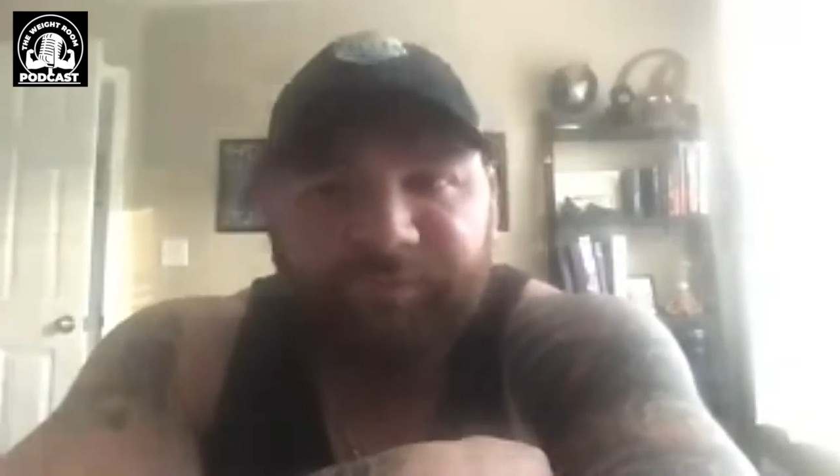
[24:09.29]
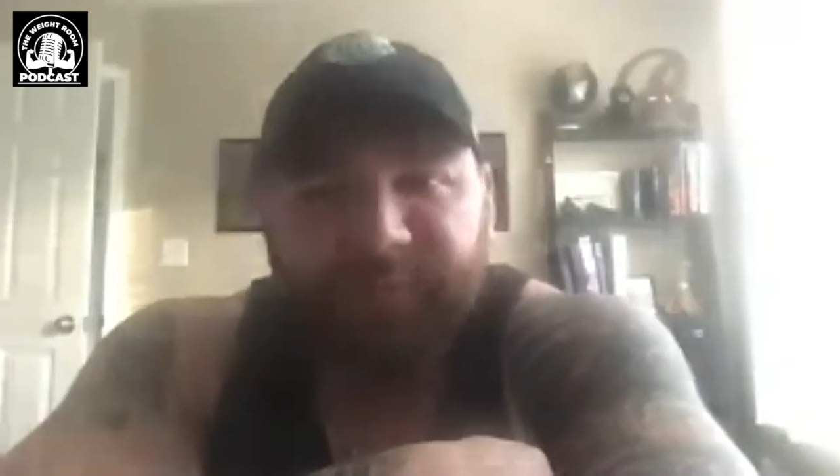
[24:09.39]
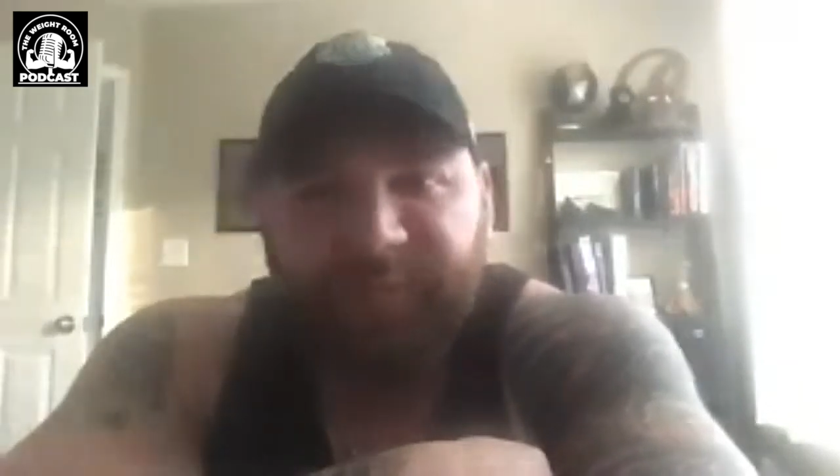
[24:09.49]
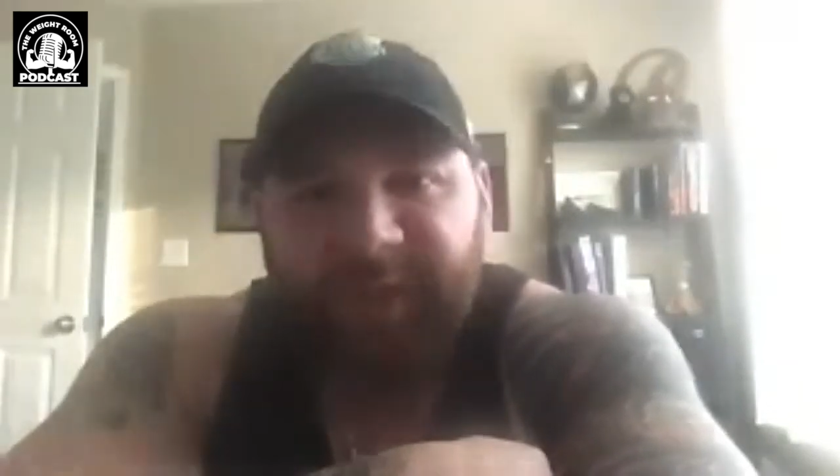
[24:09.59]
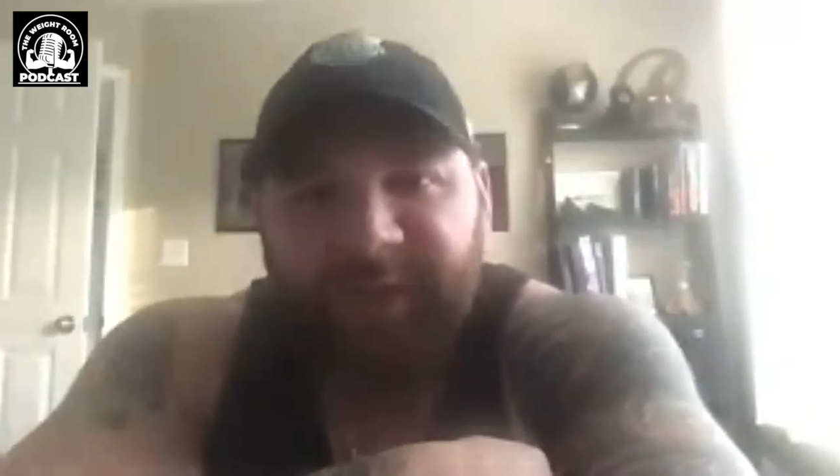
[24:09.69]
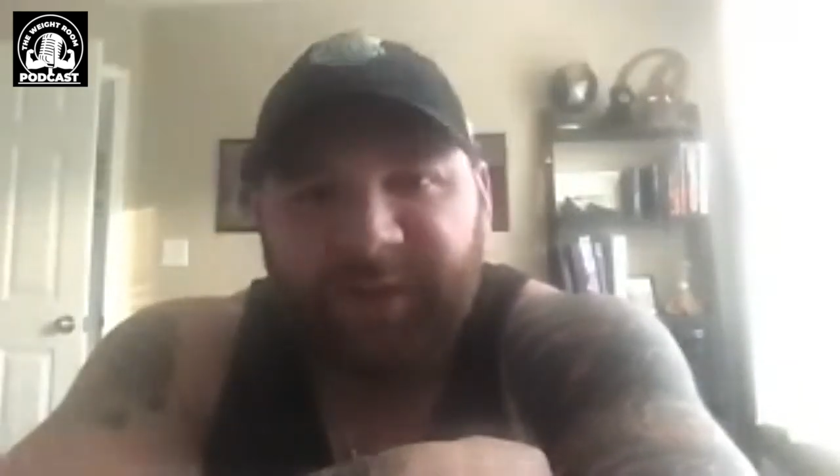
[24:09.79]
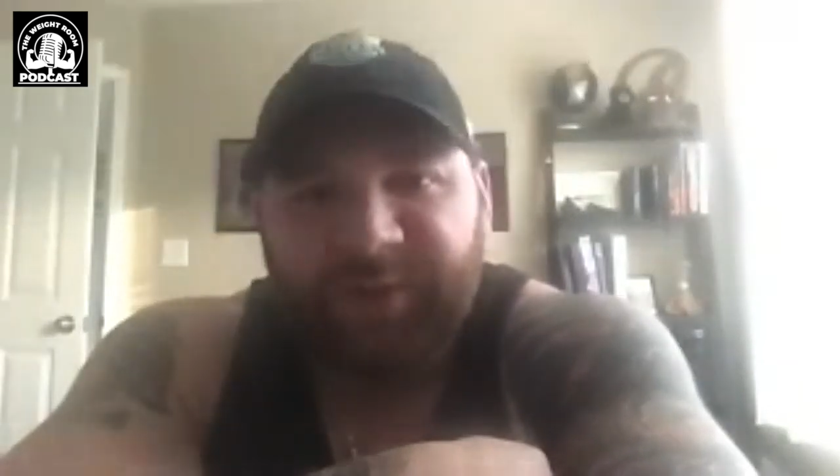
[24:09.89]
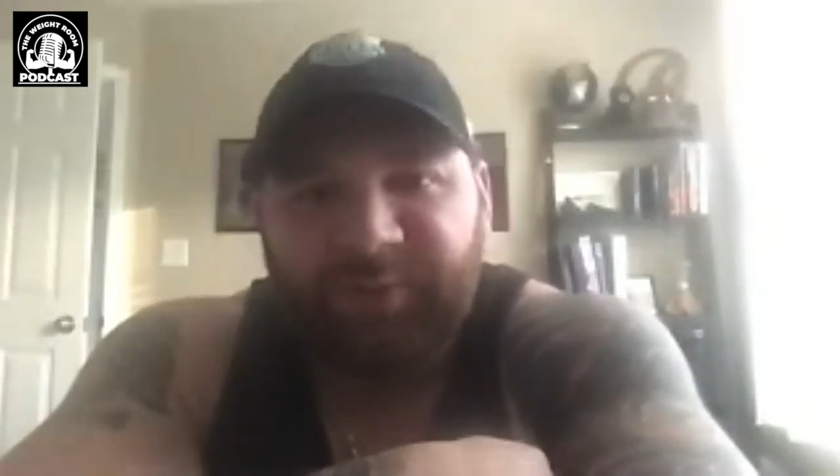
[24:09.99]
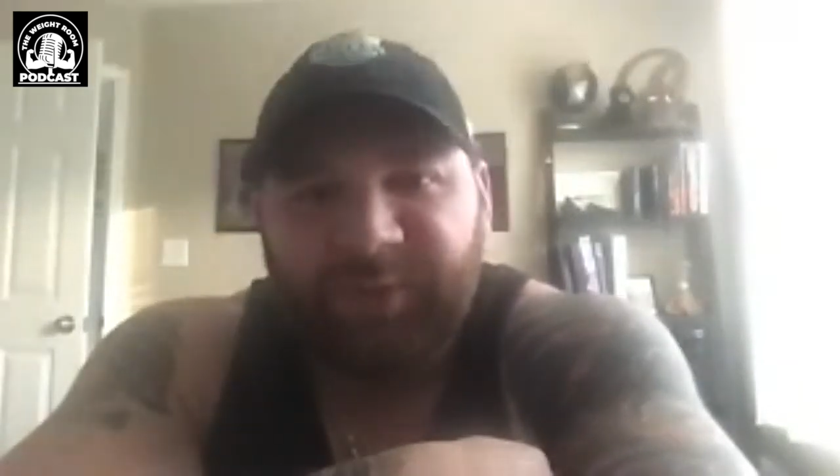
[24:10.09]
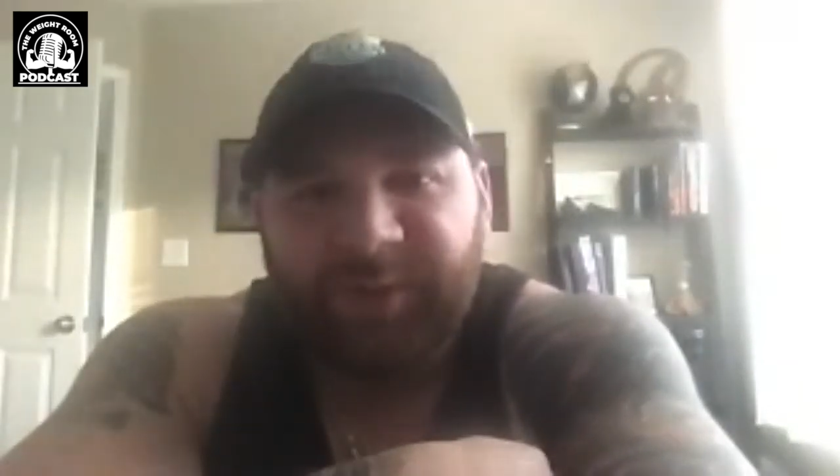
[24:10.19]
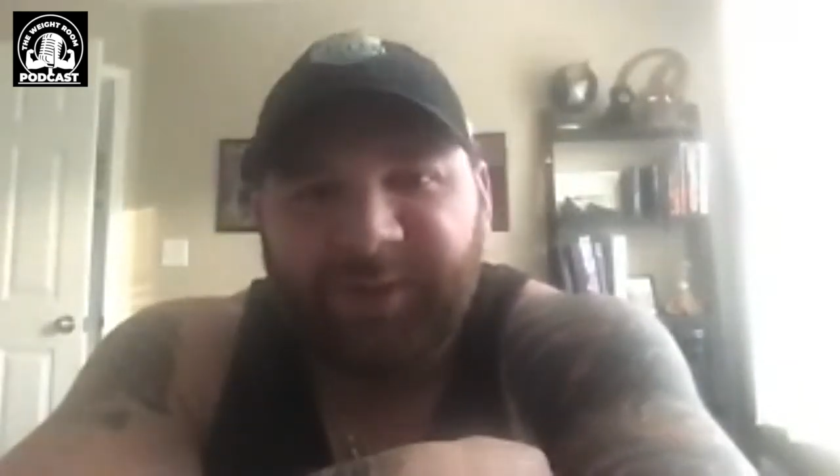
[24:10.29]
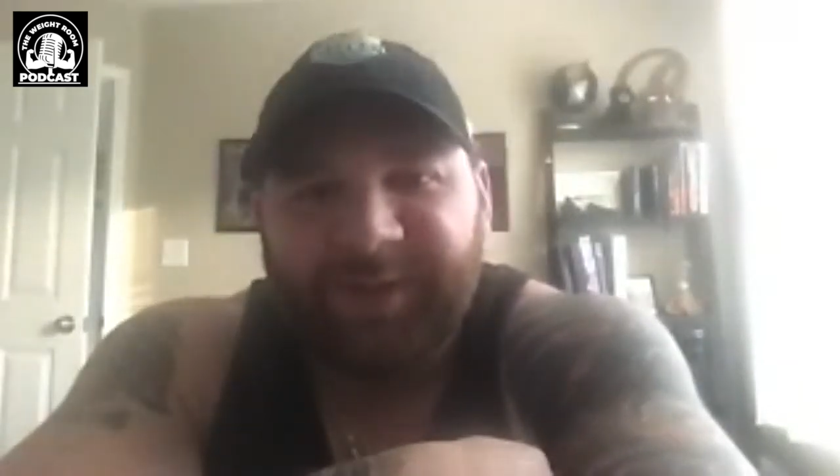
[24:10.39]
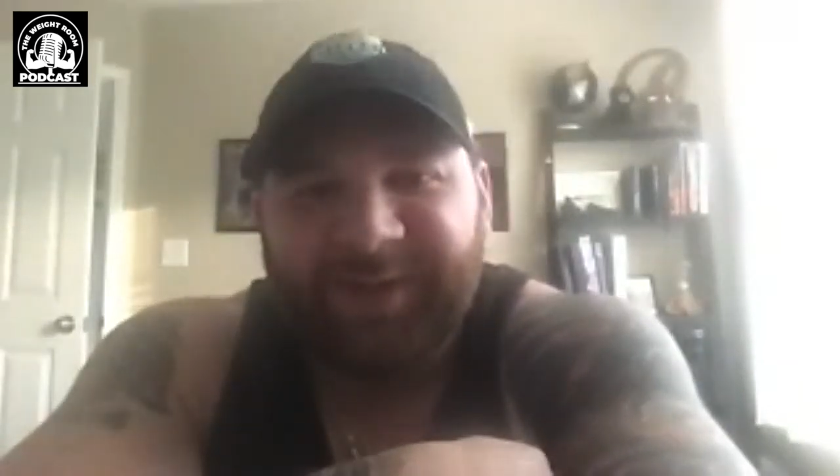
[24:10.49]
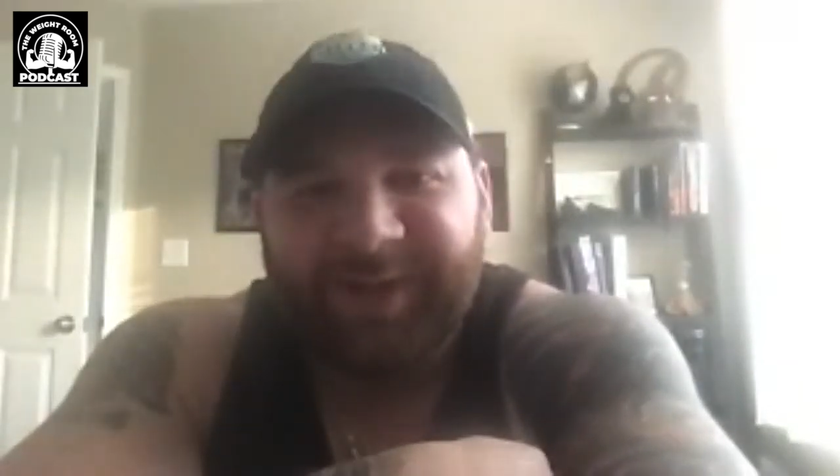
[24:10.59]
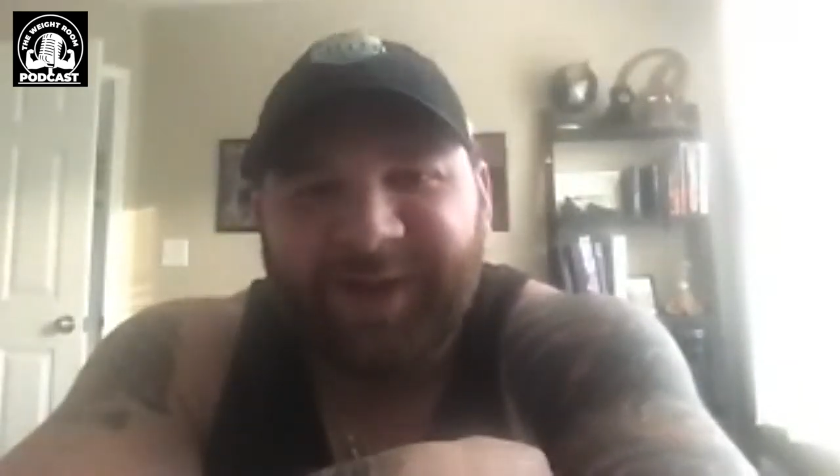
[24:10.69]
there's
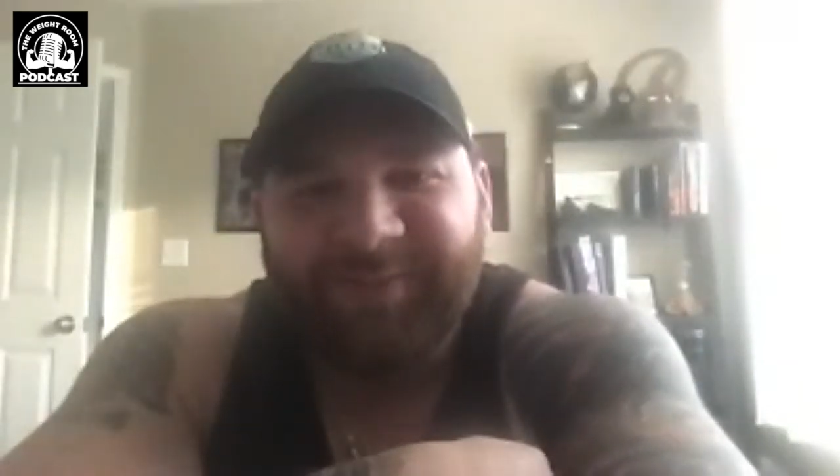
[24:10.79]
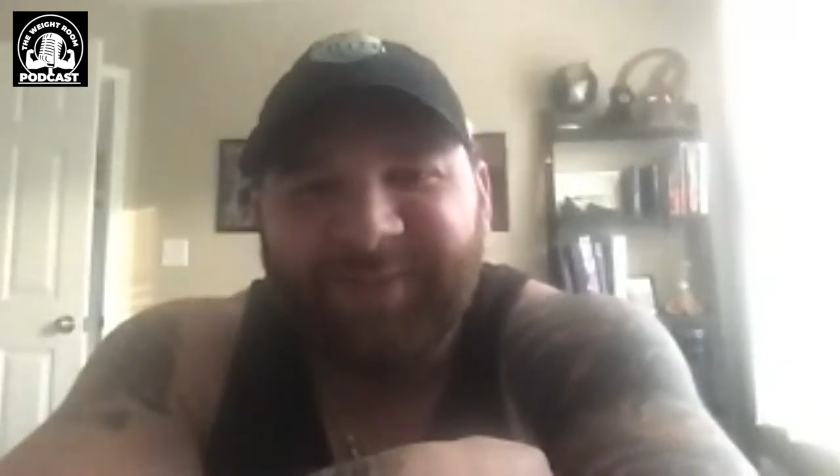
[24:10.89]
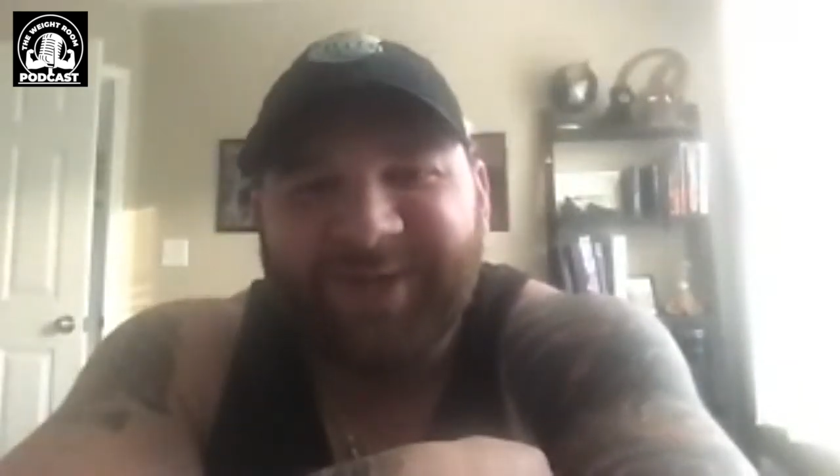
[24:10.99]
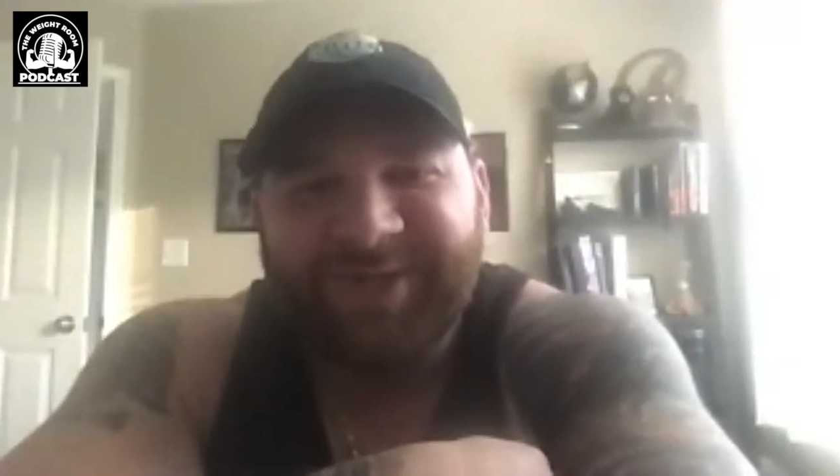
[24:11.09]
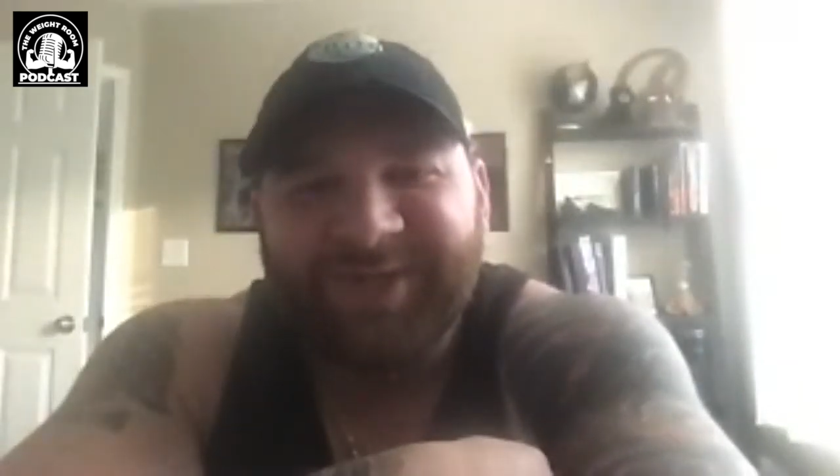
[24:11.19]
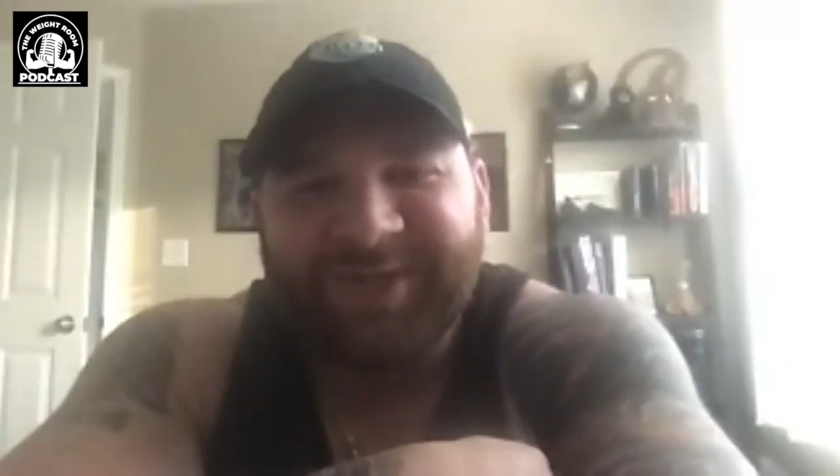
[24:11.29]
really not much